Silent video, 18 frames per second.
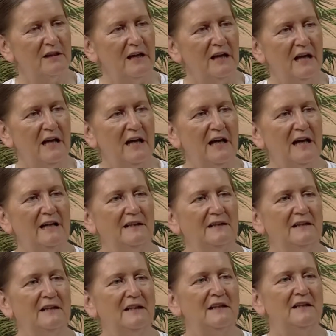And
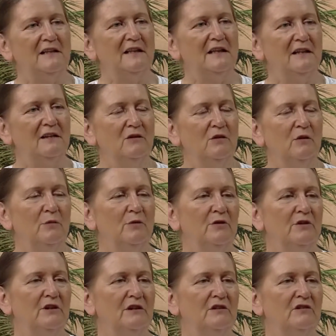the
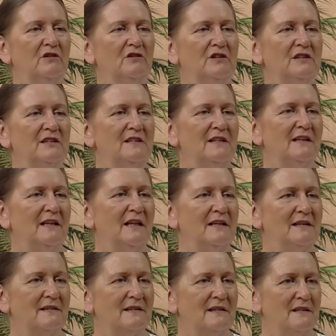incorporeal God is
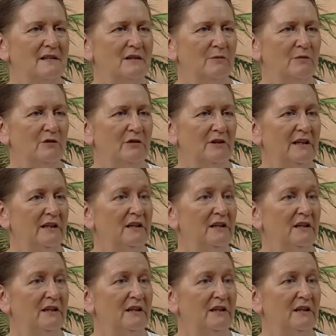inaccessible,